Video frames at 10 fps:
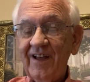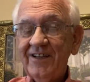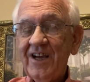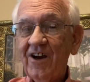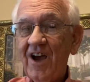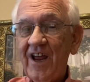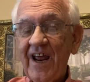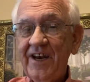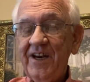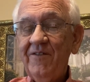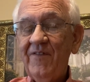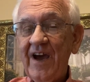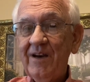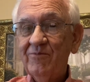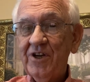That's how God
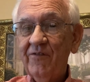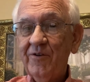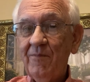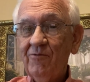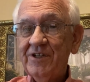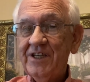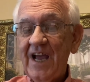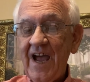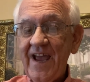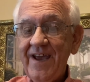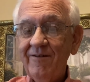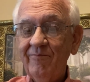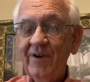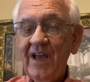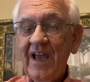identified himself to Moses. I
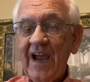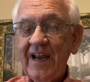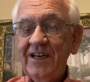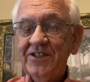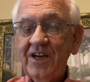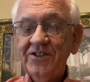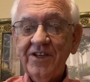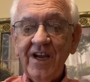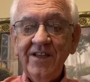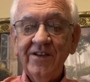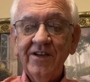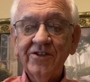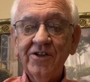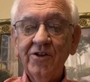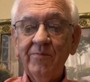am. And he said, Say
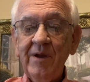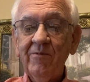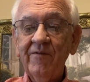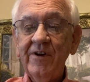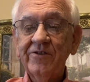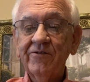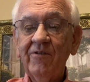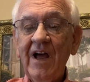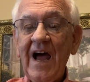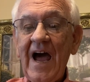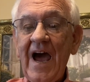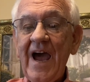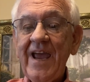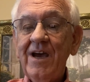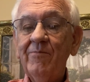this to the people of Israel
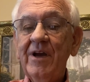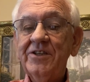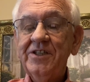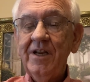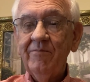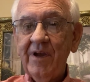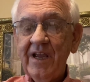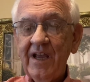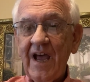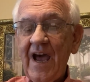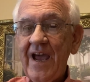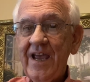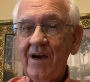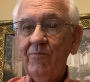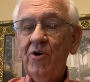I am has sent me. I
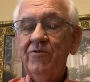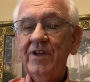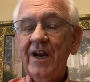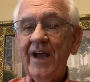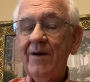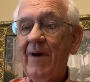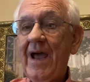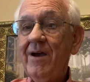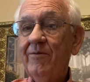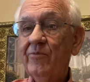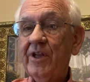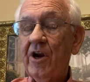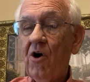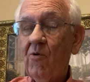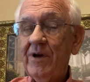am who that I am. I am that
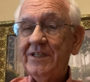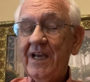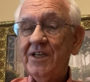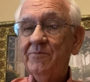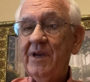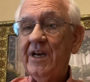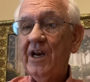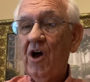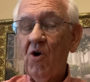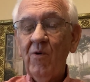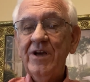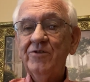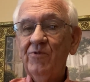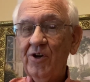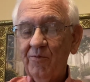always has been and
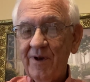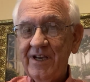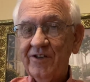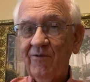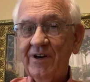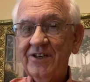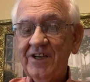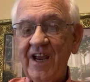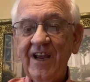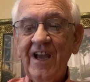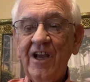always will be, is what he's saying.